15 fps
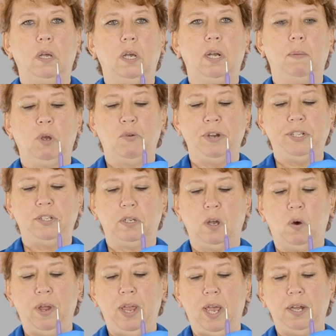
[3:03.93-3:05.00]
and I'm going to
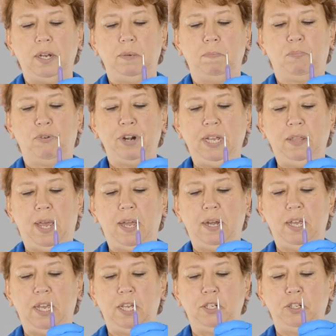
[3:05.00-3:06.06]
go ahead and bring
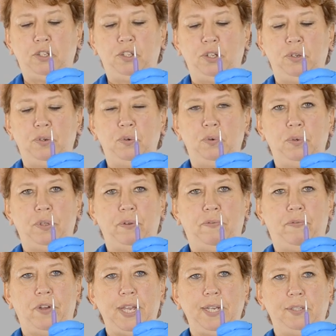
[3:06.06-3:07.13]
that into the
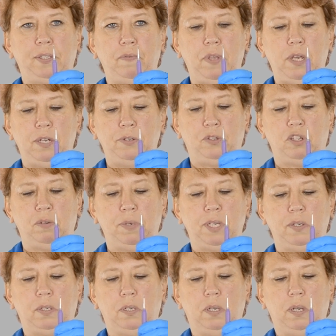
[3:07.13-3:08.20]
face of the
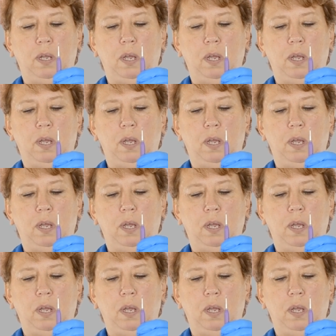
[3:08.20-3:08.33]
instrument